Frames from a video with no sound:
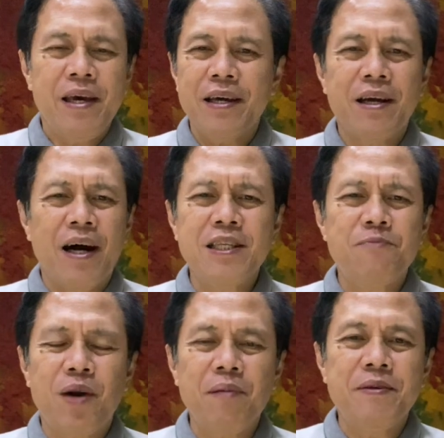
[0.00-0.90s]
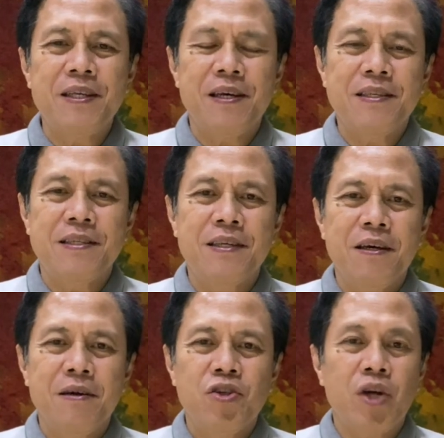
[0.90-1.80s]
and God's promises
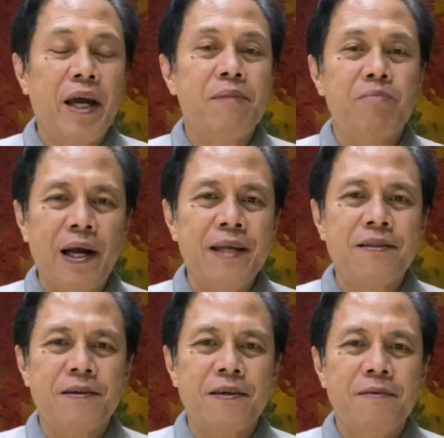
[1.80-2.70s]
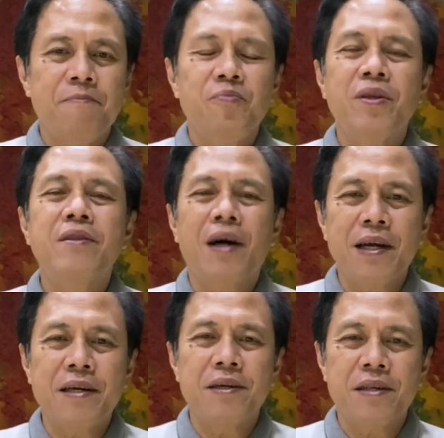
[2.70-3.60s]
shine brighter the
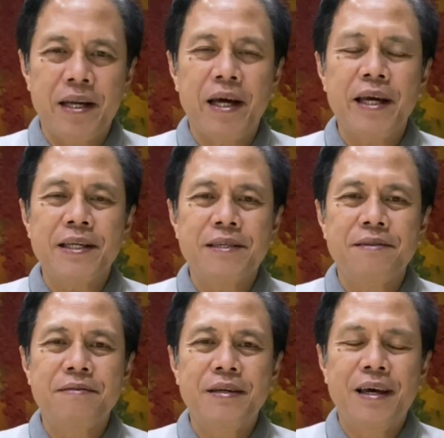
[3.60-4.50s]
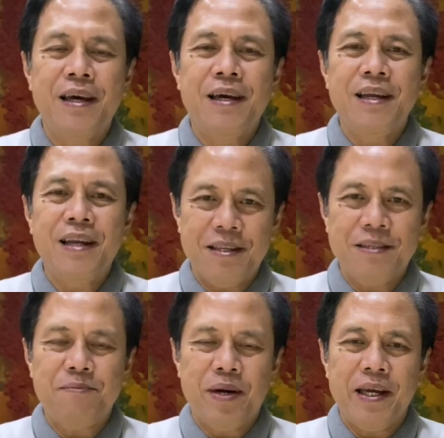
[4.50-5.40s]
darker the night. Let
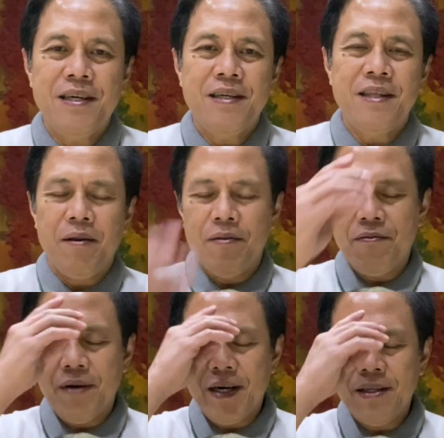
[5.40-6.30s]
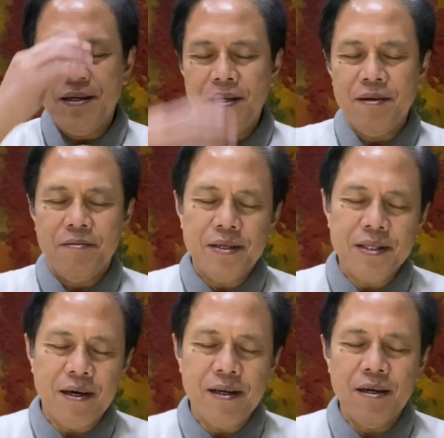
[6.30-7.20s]
us pray. In the name of the Father, of the
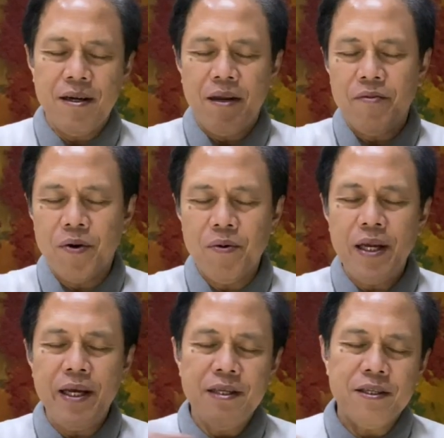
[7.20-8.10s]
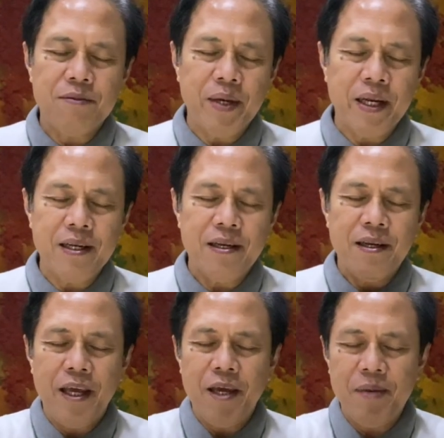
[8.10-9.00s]
Son, and of the Holy Spirit.
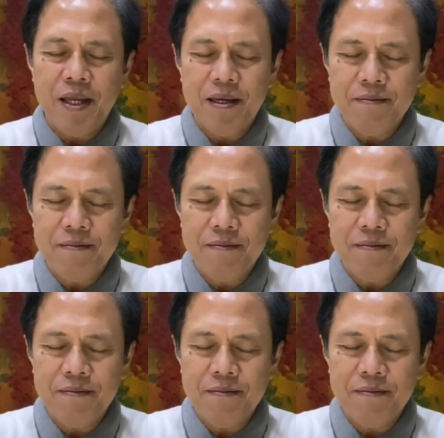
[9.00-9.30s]
Amen.